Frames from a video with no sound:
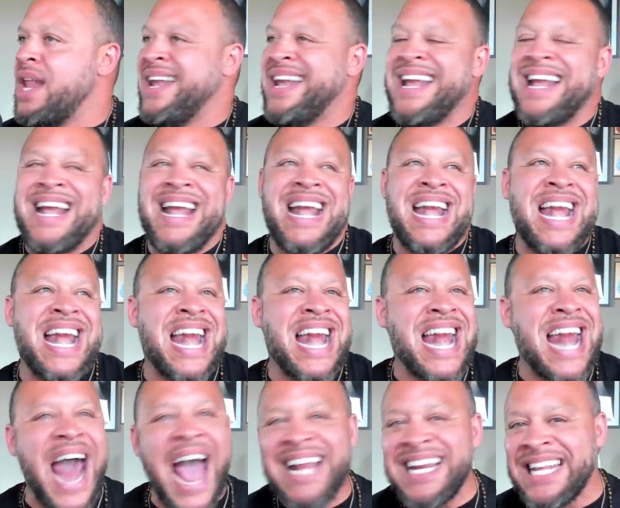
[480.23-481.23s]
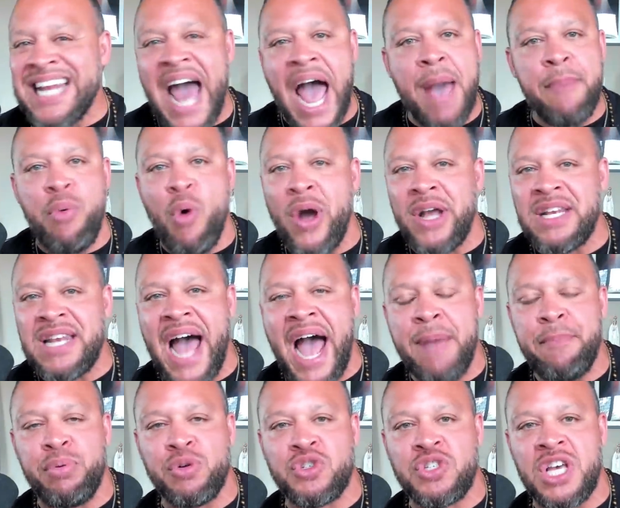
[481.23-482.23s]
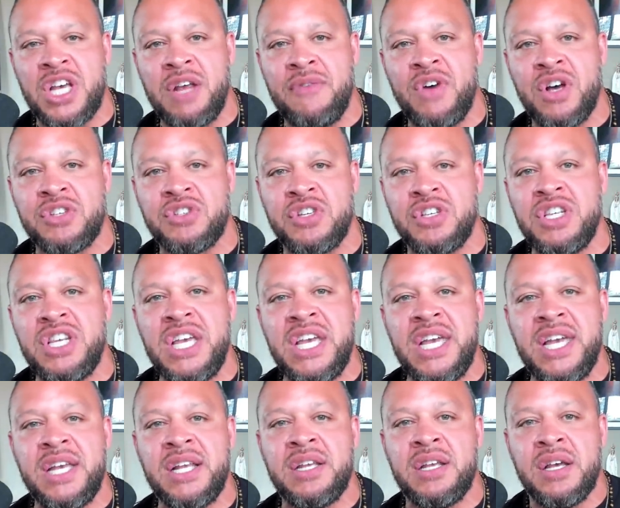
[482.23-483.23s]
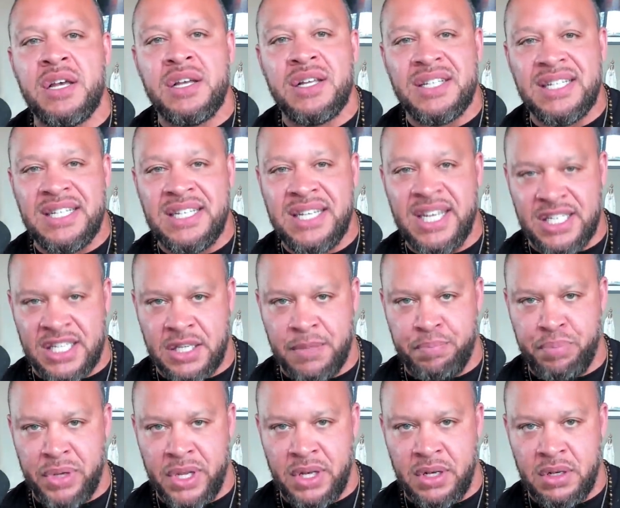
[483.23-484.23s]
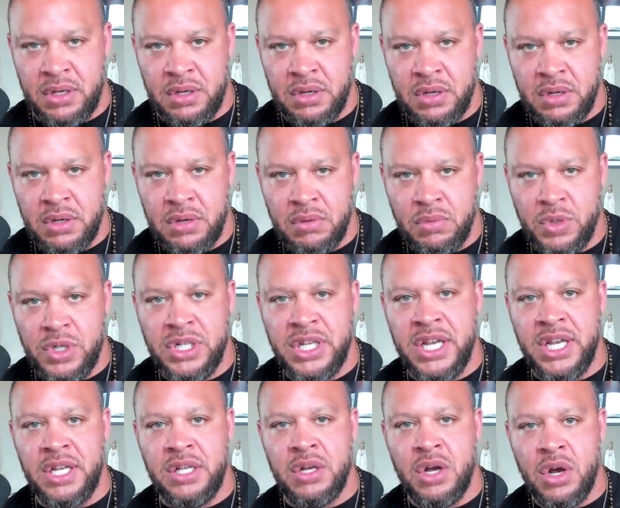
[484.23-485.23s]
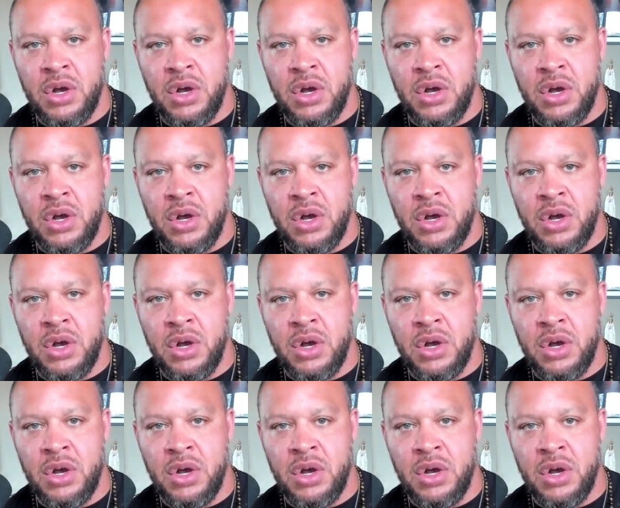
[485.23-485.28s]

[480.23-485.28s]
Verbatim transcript: 99.9% percent of us need discipline. We need